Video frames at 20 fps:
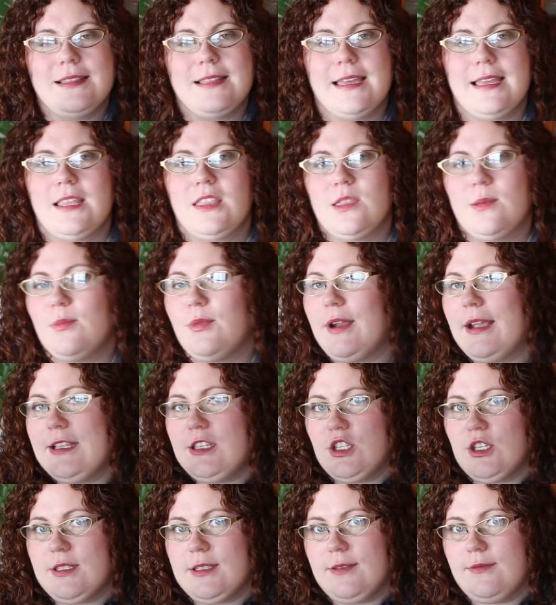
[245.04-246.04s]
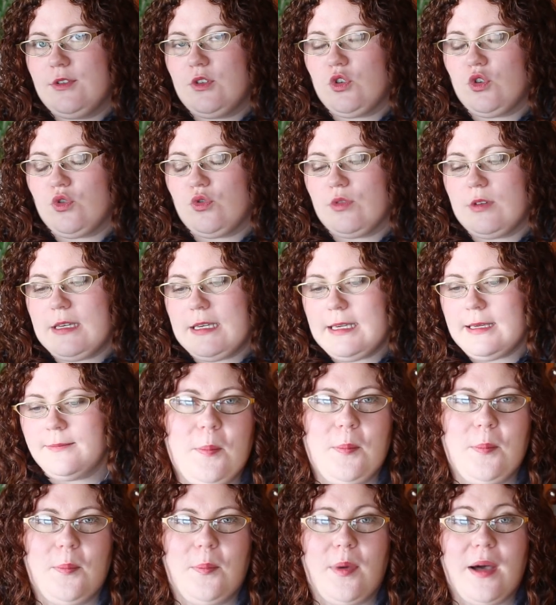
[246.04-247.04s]
like the branches of a tree.
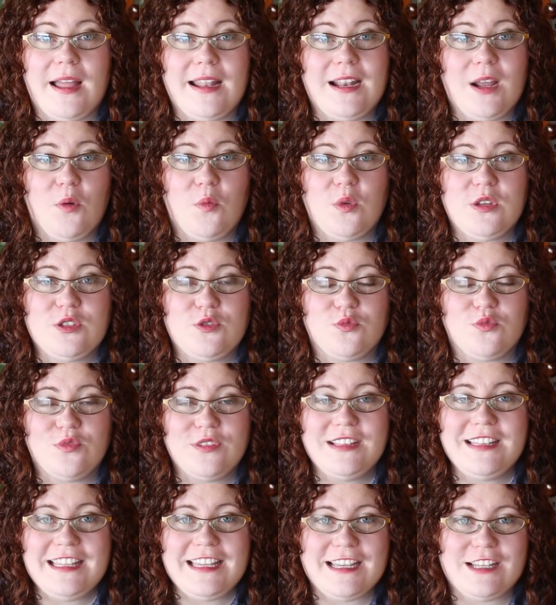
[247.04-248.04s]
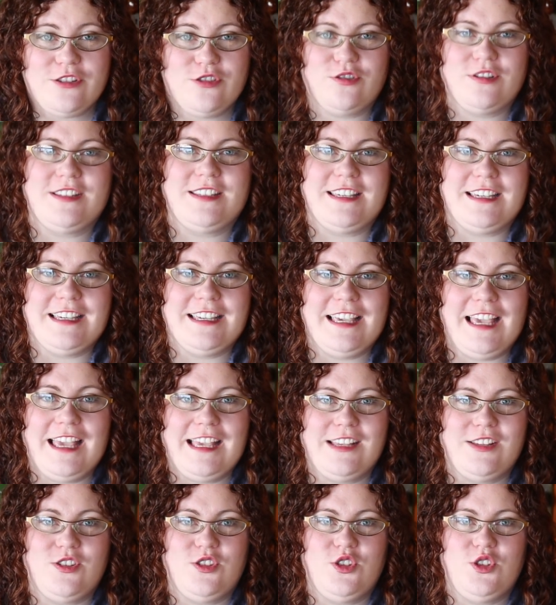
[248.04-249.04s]
But what's really interesting
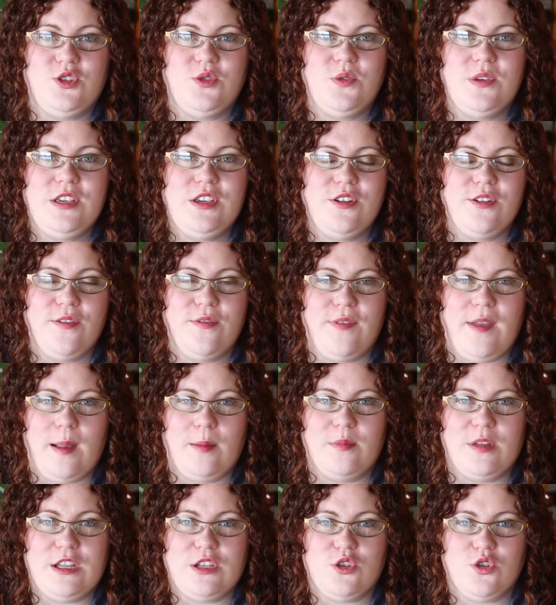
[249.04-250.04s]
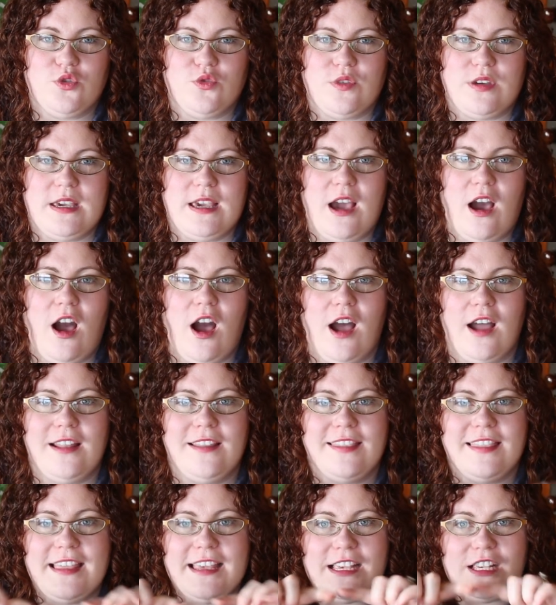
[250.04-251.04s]
is doing your family tree
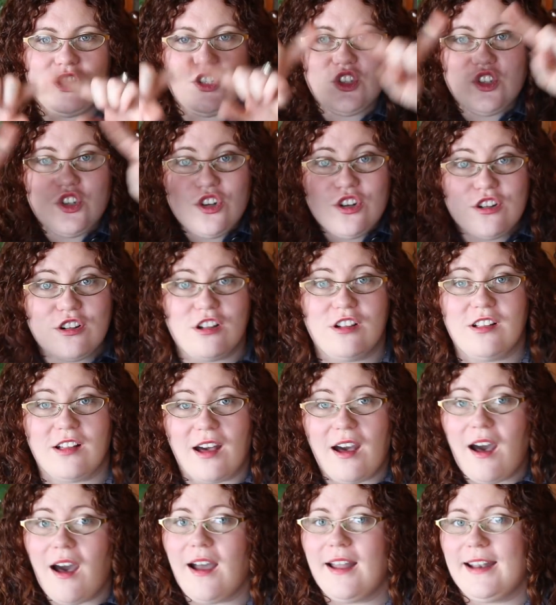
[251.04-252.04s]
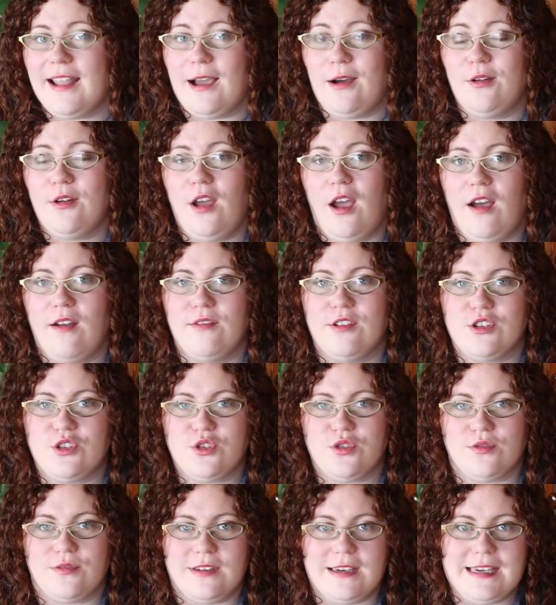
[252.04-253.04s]
on the circle cutout of a
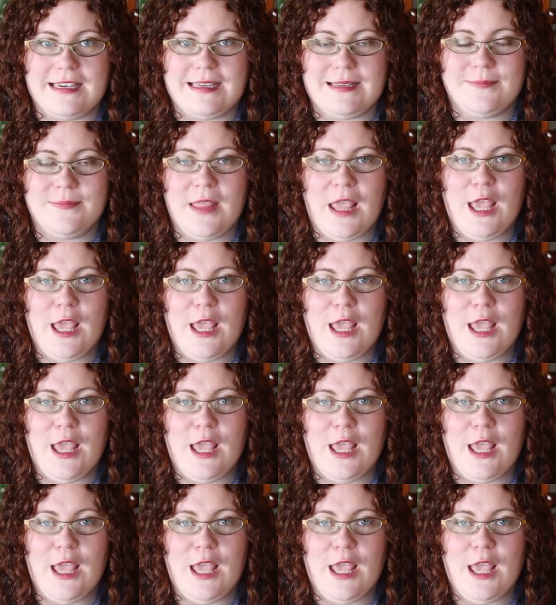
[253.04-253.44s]
tree.